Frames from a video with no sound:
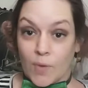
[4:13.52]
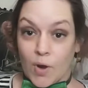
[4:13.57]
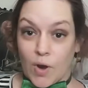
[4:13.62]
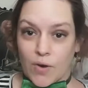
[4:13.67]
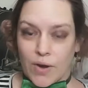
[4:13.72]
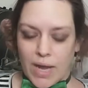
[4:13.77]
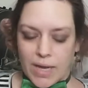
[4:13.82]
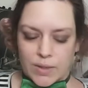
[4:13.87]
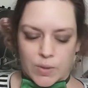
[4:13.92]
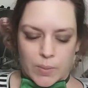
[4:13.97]

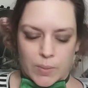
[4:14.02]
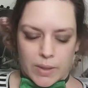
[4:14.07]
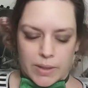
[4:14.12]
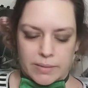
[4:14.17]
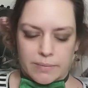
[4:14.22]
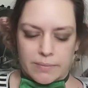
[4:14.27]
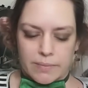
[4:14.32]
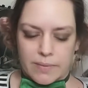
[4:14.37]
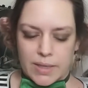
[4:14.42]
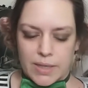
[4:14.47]
the next
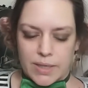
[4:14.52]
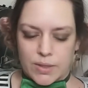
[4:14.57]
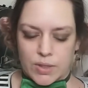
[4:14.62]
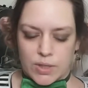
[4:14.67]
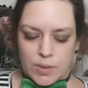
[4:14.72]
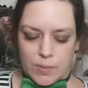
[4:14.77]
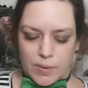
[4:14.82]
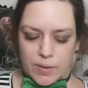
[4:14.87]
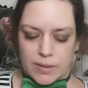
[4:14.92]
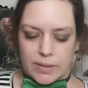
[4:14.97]
one.
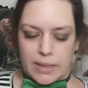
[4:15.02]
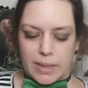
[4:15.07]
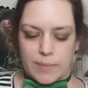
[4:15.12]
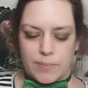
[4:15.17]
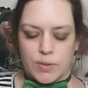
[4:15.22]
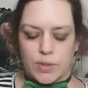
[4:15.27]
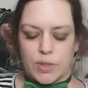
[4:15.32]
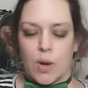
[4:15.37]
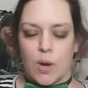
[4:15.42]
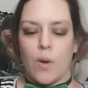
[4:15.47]
These two are the
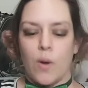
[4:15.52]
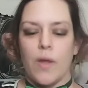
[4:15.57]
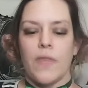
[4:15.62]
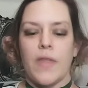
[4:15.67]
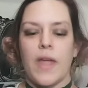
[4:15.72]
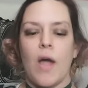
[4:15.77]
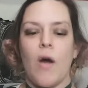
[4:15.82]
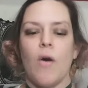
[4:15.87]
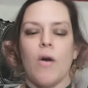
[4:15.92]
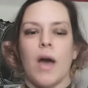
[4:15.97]
same. So, and
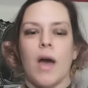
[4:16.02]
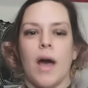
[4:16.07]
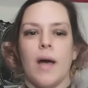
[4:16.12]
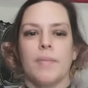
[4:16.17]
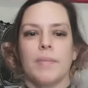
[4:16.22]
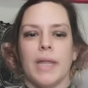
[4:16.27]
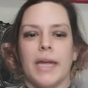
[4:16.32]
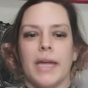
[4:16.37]
they all come